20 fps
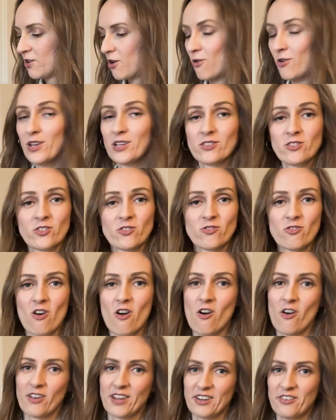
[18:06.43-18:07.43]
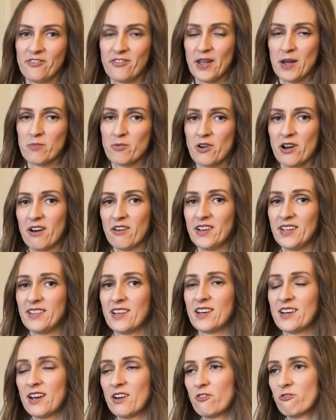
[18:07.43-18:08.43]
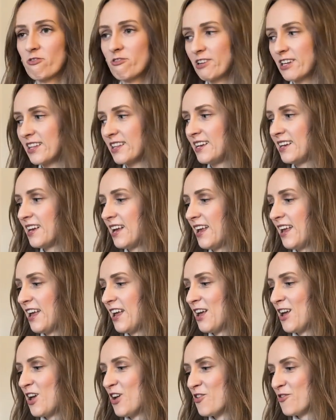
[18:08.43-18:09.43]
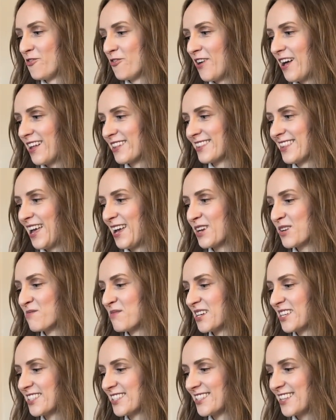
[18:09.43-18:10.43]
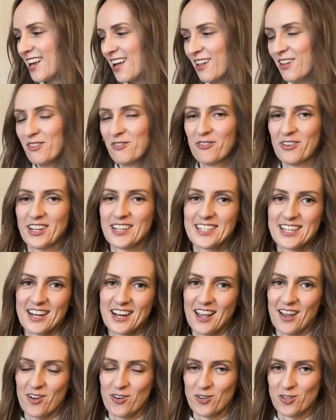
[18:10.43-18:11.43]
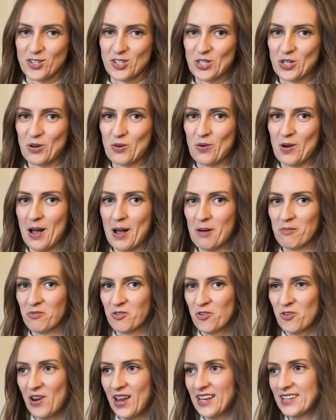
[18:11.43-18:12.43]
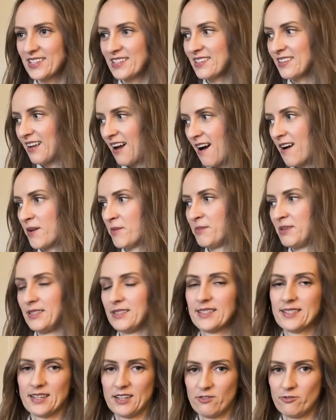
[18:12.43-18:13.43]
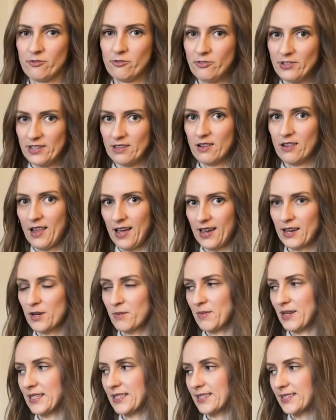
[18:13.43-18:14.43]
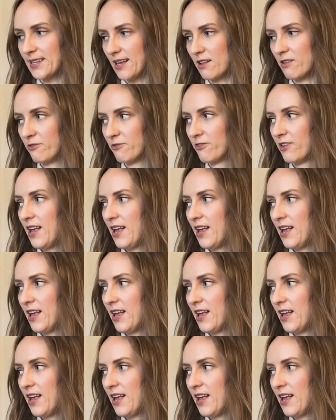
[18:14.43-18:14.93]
going strong in February, that I really felt like myself. And then I also created garments that feel like myself,